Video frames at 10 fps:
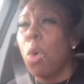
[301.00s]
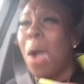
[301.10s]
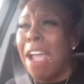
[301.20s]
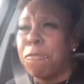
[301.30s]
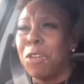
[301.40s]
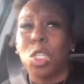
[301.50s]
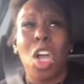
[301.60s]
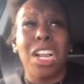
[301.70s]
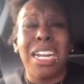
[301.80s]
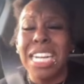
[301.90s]
your wife was
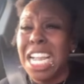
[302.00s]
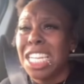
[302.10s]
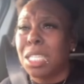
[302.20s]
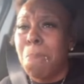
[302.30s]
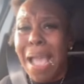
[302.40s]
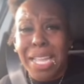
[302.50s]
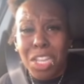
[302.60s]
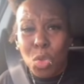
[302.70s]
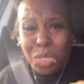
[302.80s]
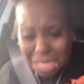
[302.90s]
on her knees
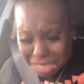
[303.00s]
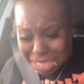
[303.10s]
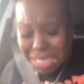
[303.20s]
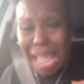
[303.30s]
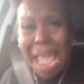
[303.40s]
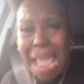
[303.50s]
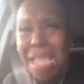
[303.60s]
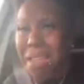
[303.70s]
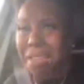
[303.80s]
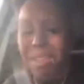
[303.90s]
begging you to
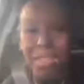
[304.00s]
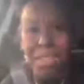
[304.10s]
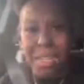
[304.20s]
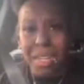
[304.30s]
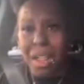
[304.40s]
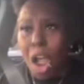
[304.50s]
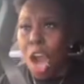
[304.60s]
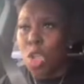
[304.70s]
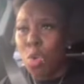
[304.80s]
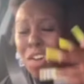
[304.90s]
stay.
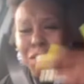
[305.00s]
Are you